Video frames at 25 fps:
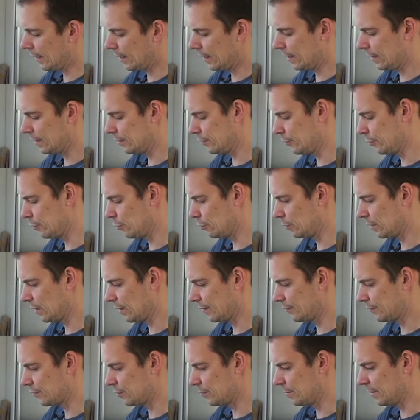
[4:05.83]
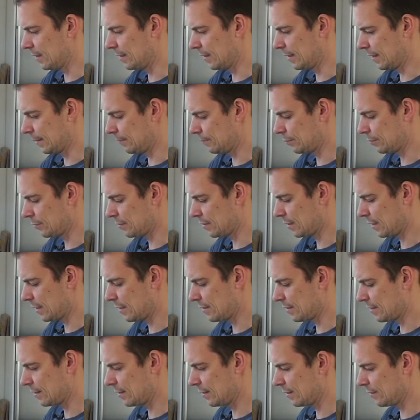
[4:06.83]
And you don't have to be that
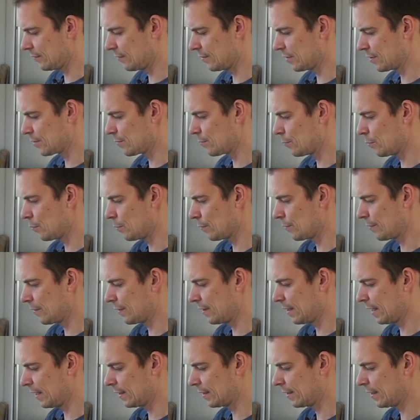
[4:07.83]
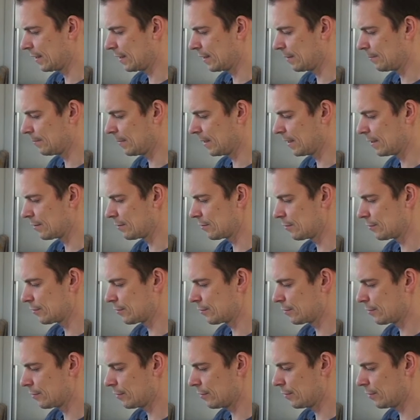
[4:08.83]
precise here. If it's more than that, then it might
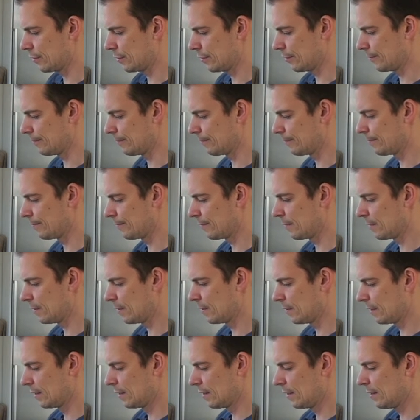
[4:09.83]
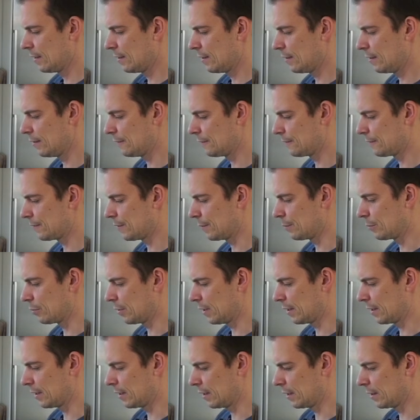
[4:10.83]
just lift the
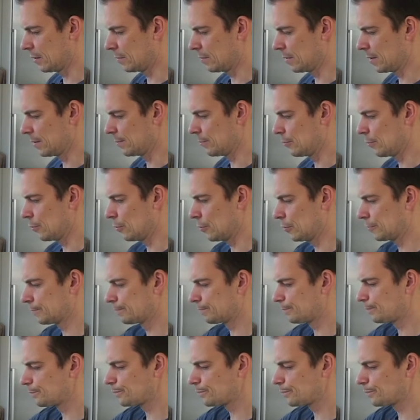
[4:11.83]
bread a little bit more.